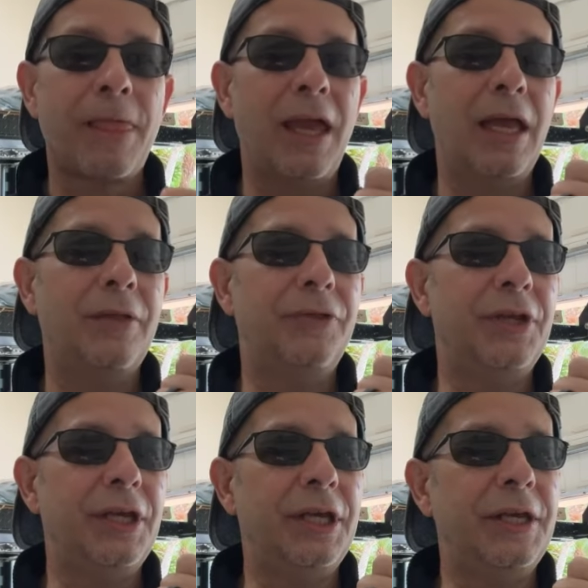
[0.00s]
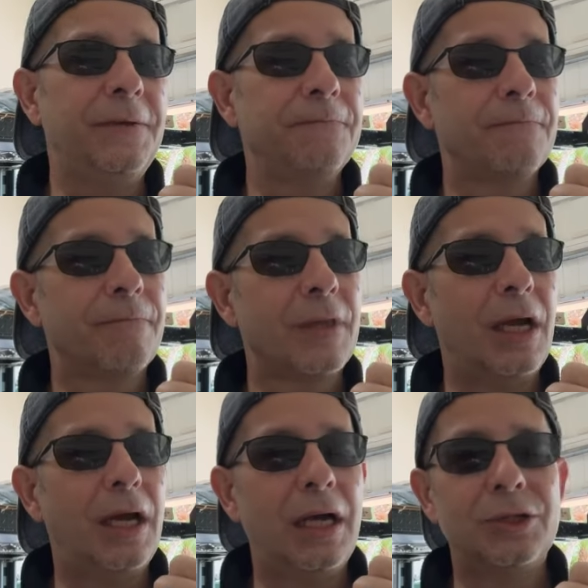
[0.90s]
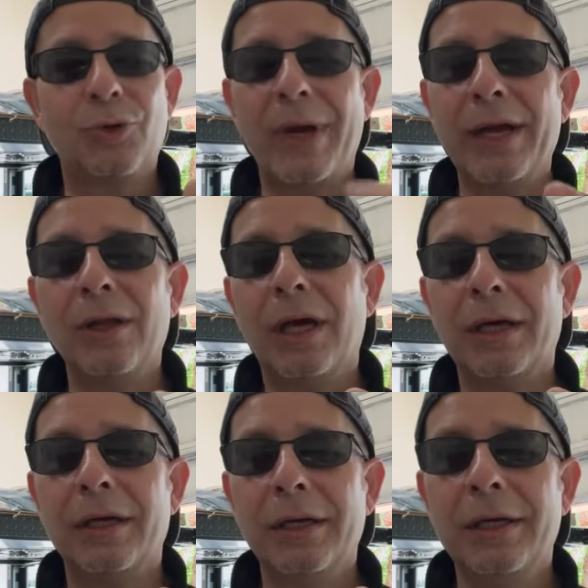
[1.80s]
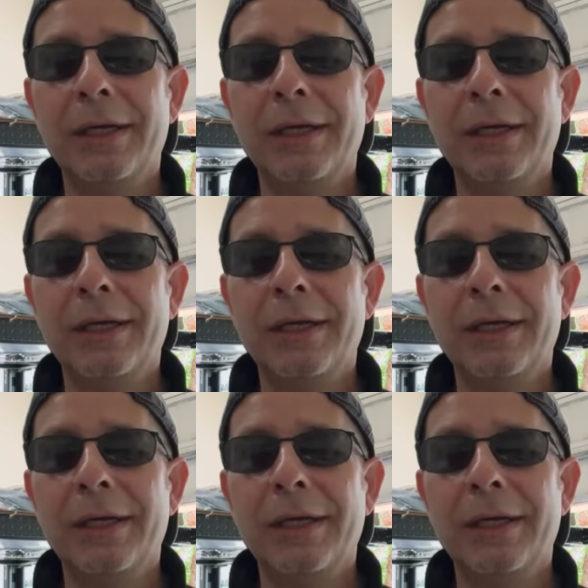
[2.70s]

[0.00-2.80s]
and the Trail Hunter.